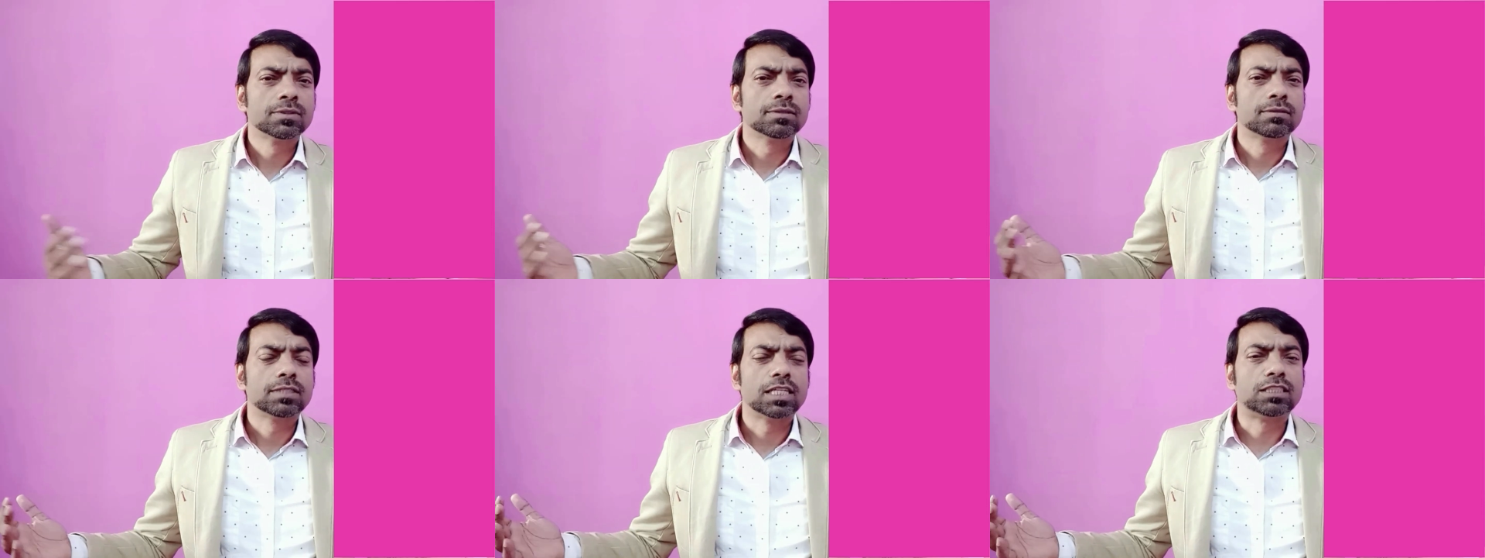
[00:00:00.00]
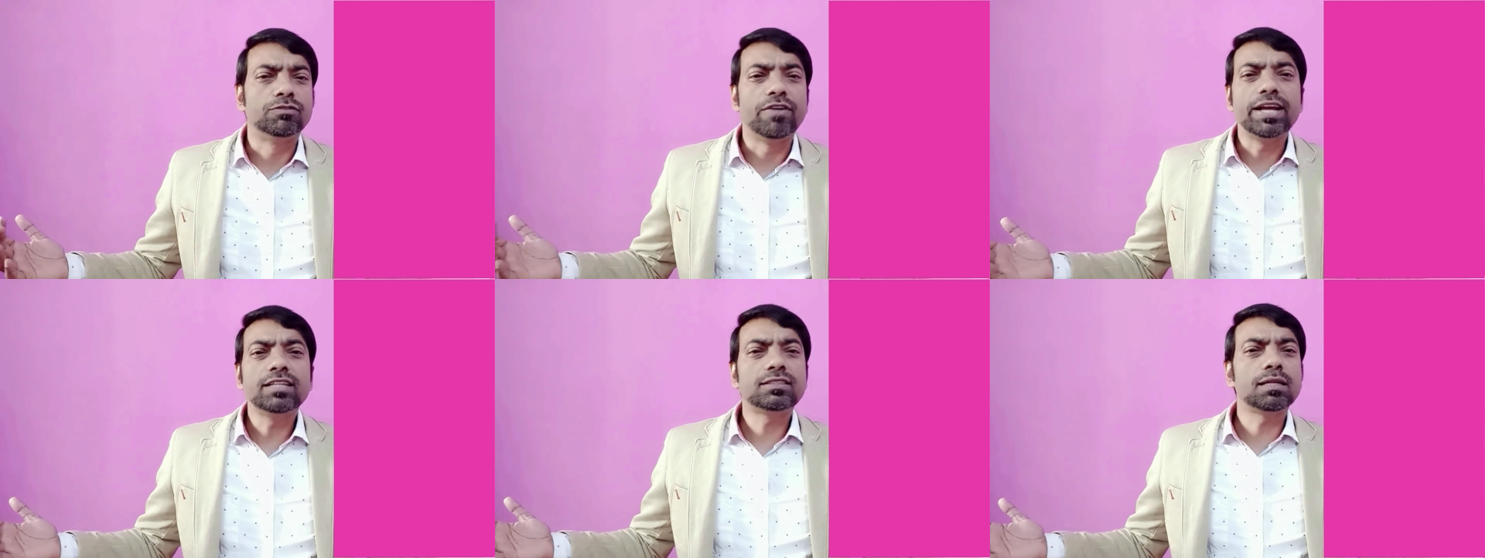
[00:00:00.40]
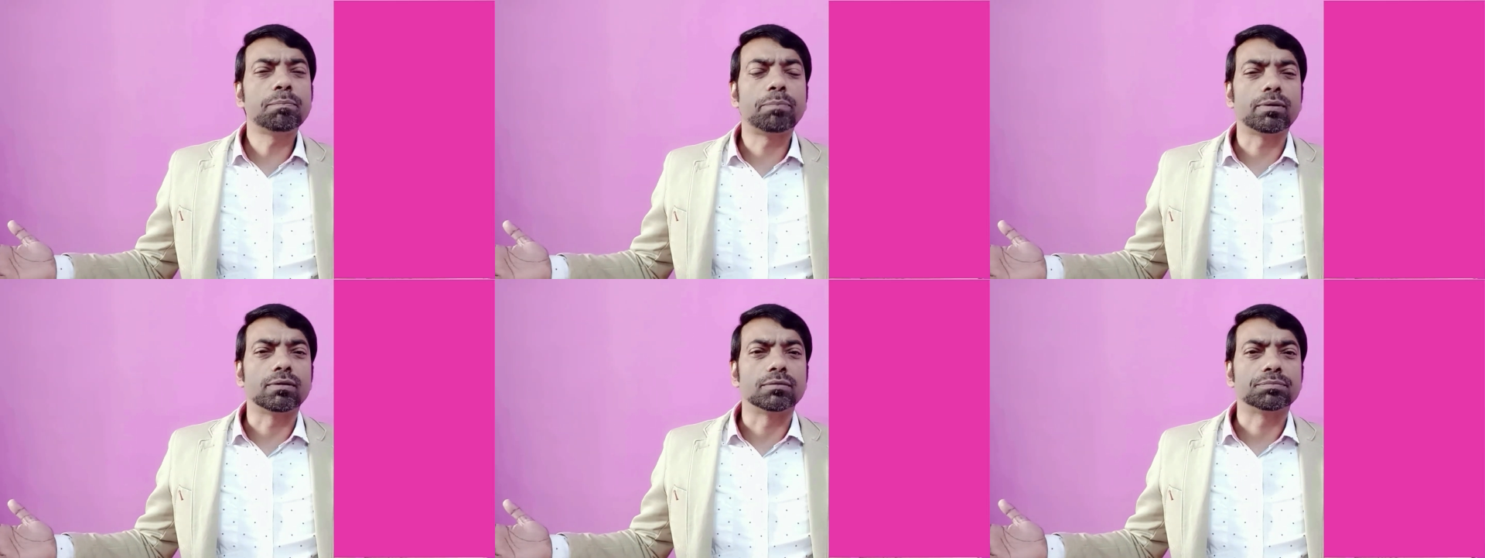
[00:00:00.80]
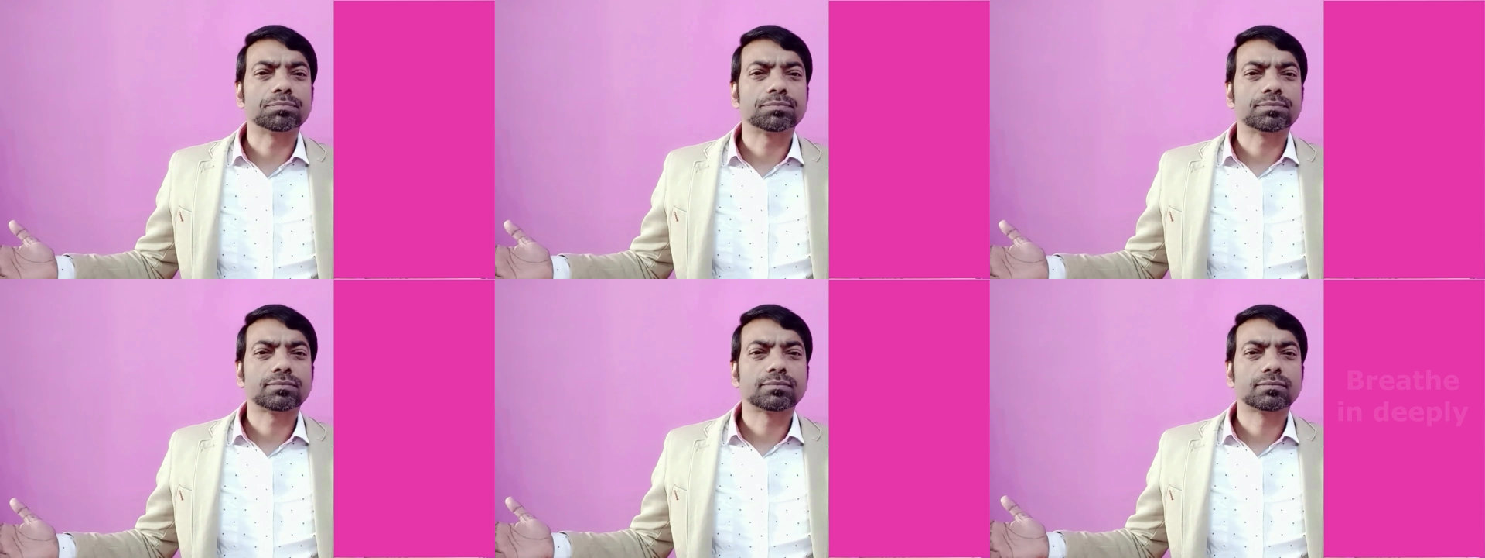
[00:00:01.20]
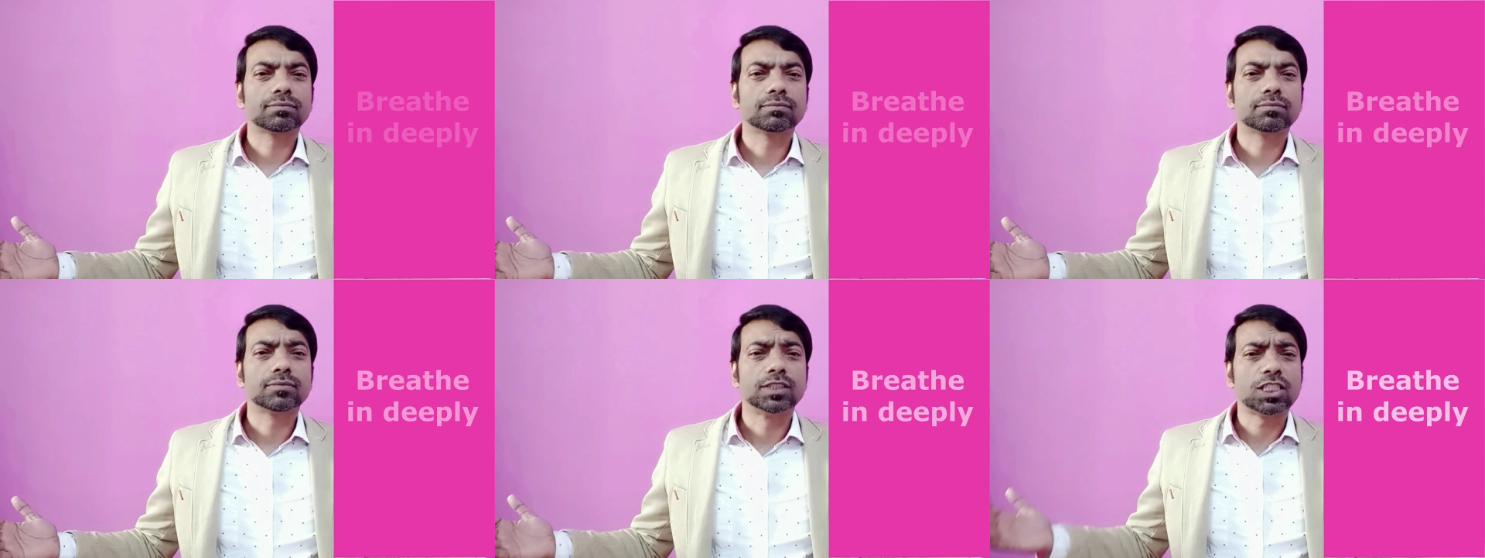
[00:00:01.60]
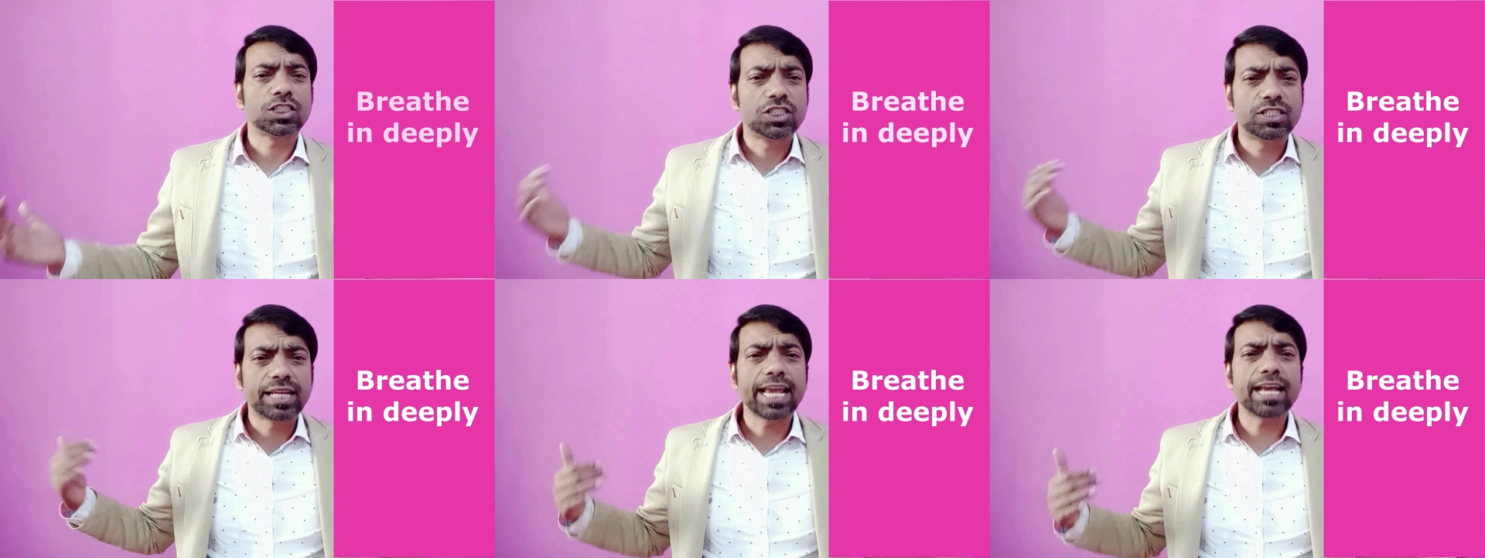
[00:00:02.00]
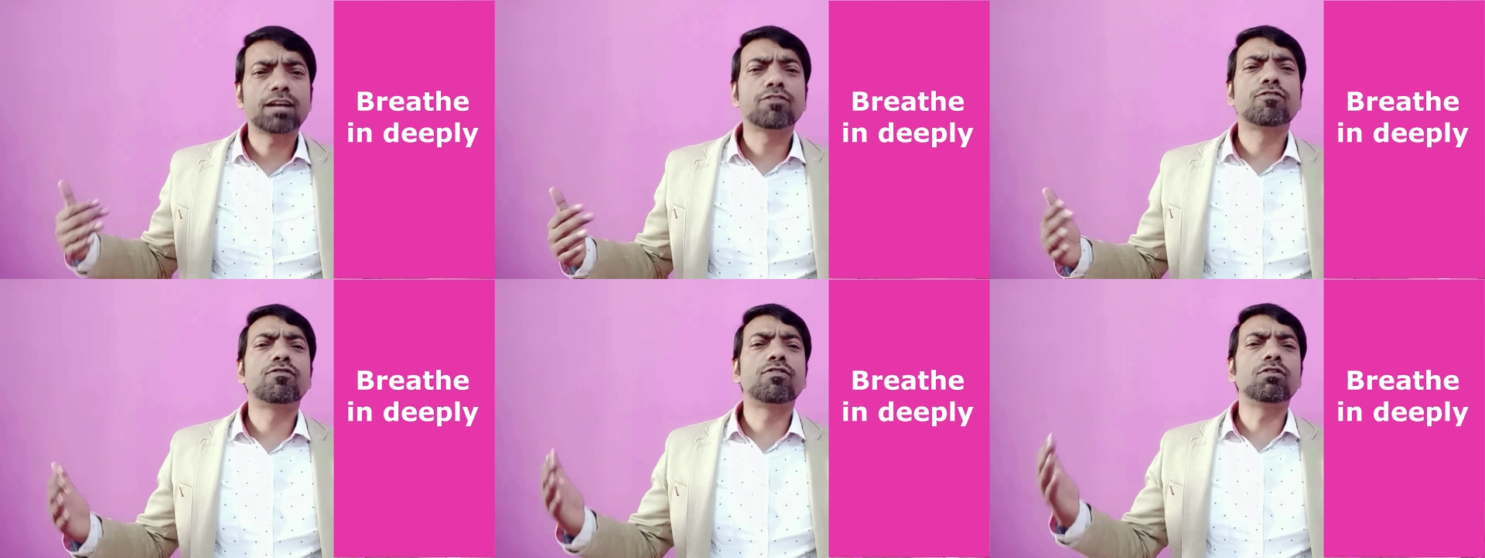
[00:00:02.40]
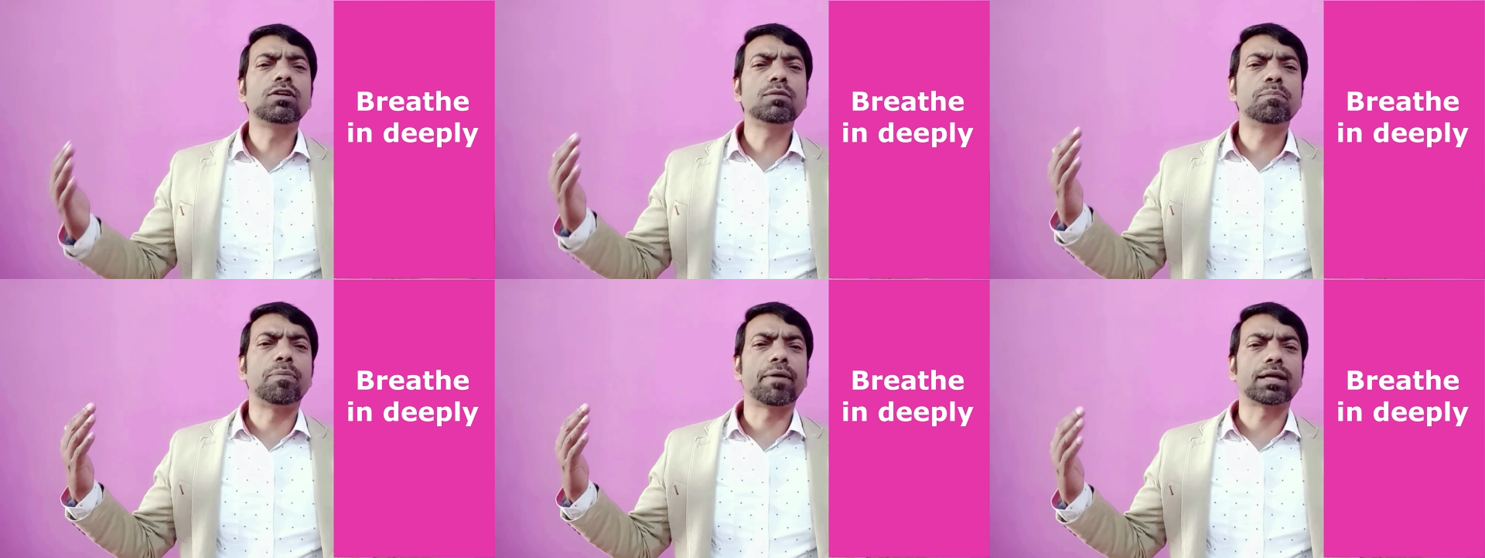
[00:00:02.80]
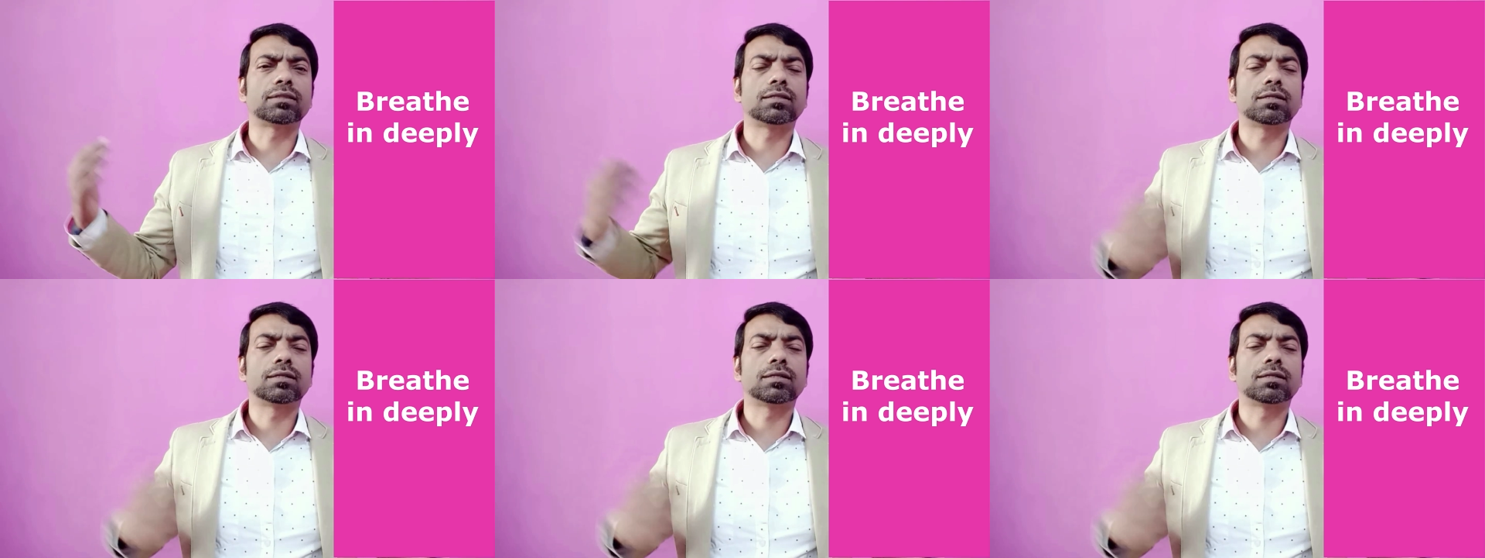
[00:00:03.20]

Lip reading: It's very simple. Just take full breath